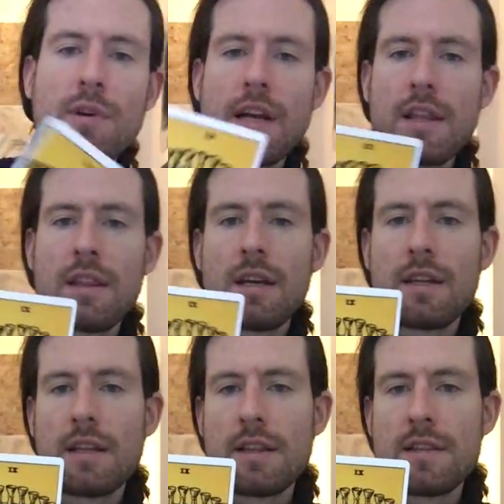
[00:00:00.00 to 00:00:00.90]
why I
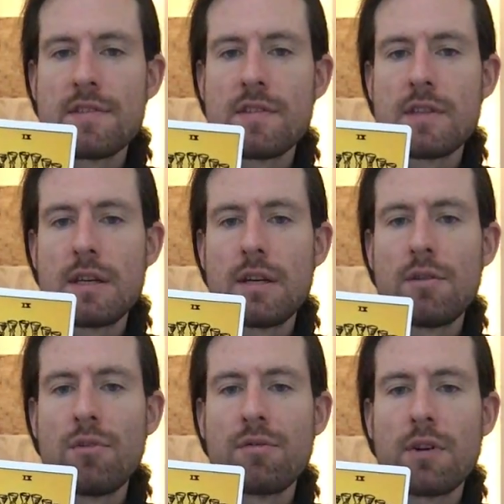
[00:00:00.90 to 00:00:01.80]
think that this is the
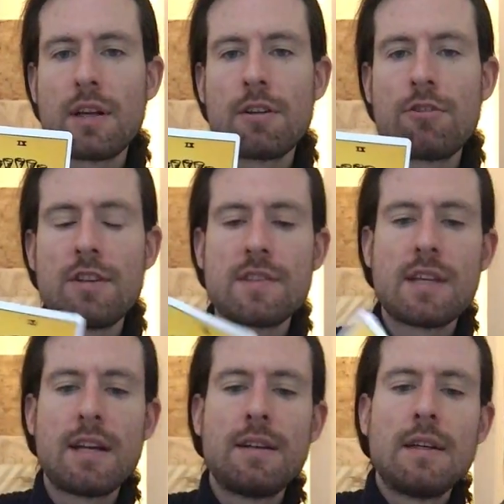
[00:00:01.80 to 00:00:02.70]
overall energy, is
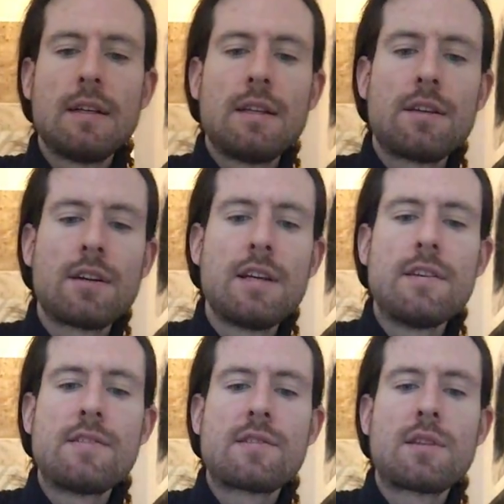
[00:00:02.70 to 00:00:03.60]
that there
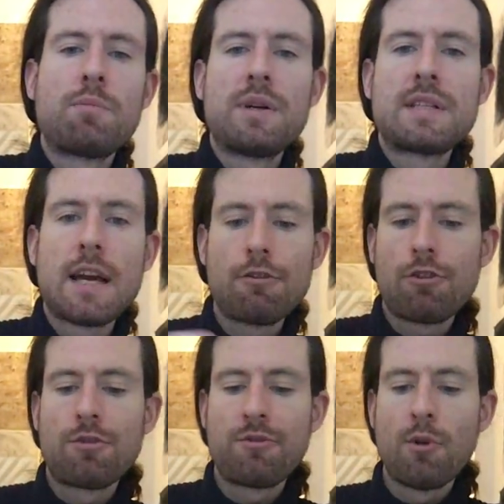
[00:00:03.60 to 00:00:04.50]
is the
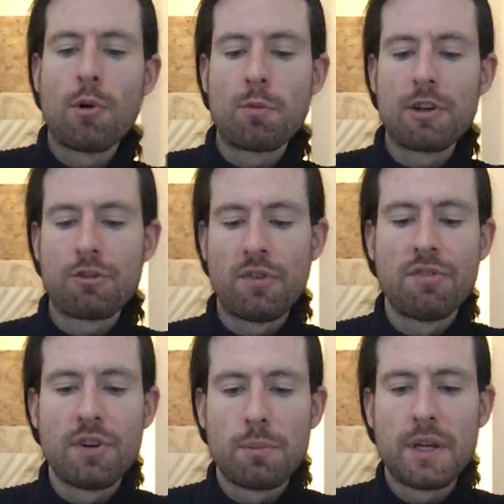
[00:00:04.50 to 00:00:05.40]
potential for wish
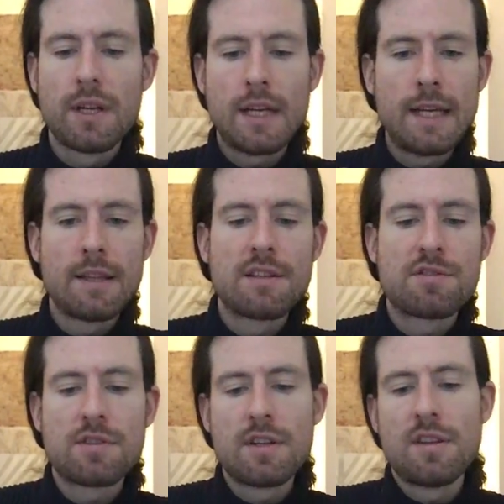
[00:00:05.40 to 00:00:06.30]
fulfillment
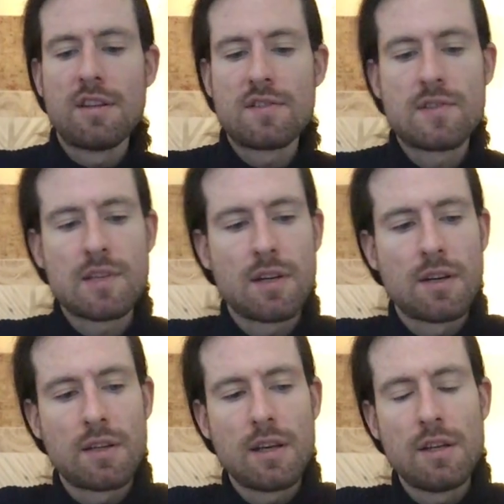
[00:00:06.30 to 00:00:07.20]

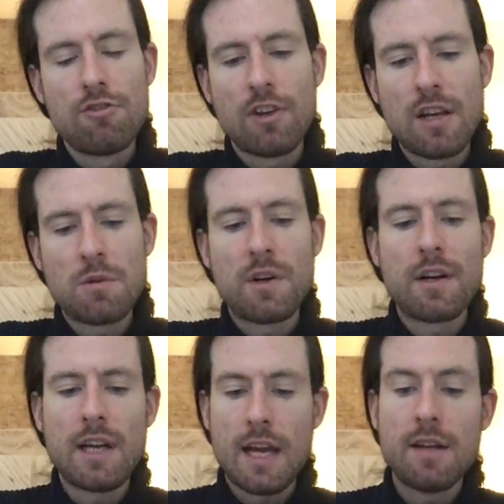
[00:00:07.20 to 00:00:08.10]
in
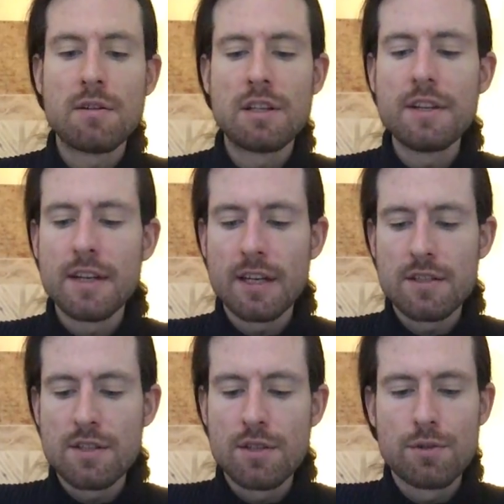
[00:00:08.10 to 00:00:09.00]
January and leading
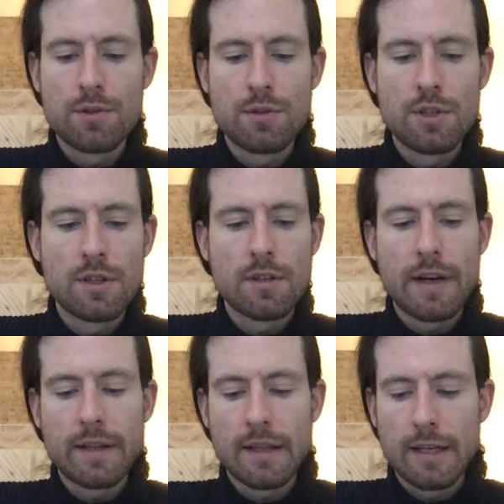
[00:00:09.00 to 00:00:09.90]
into your new year,
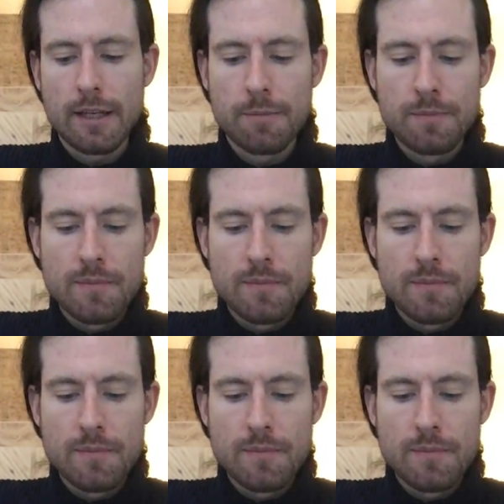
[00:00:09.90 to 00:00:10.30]
I think.